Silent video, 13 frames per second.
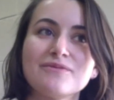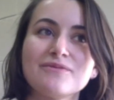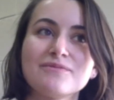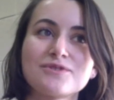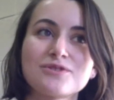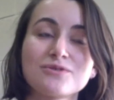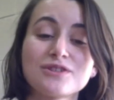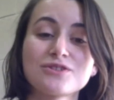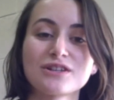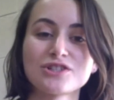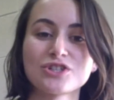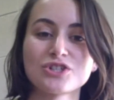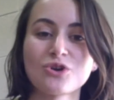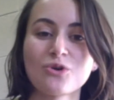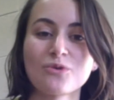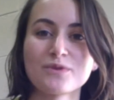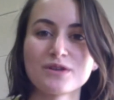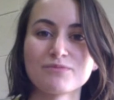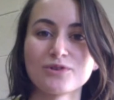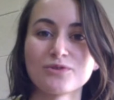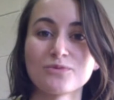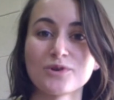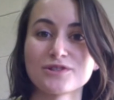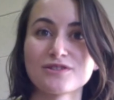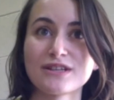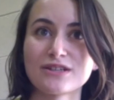So this could actually show people
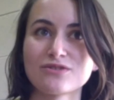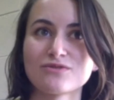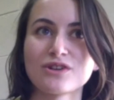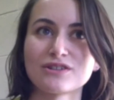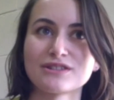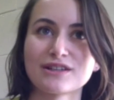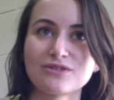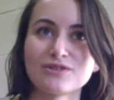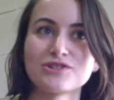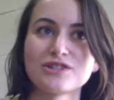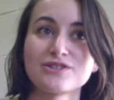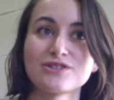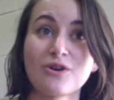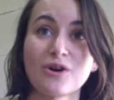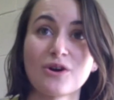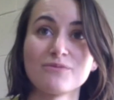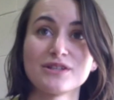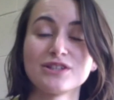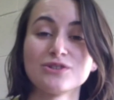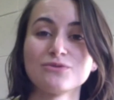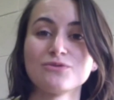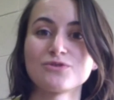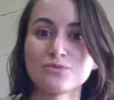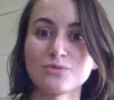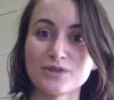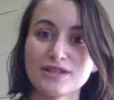what state-of-the-art technologies are being
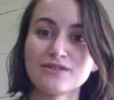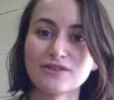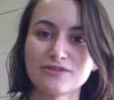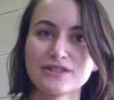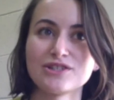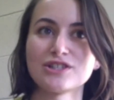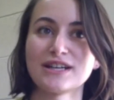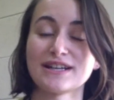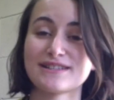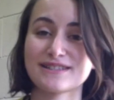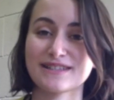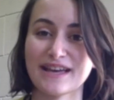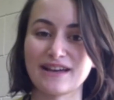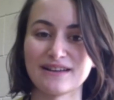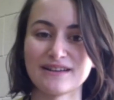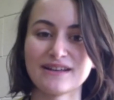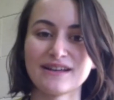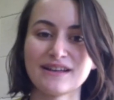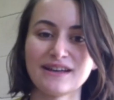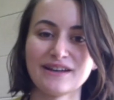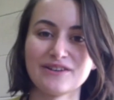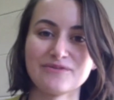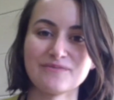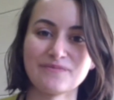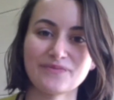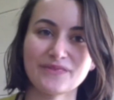used within the region at scale.
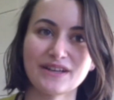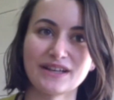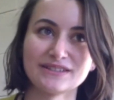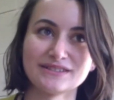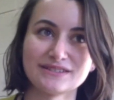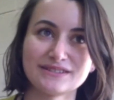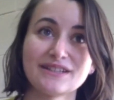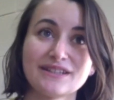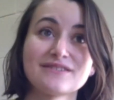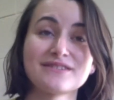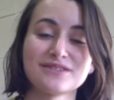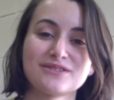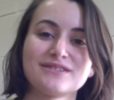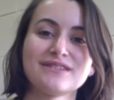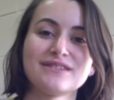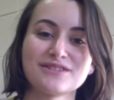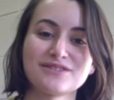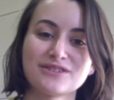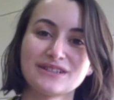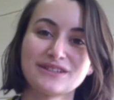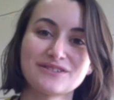And yes, this turned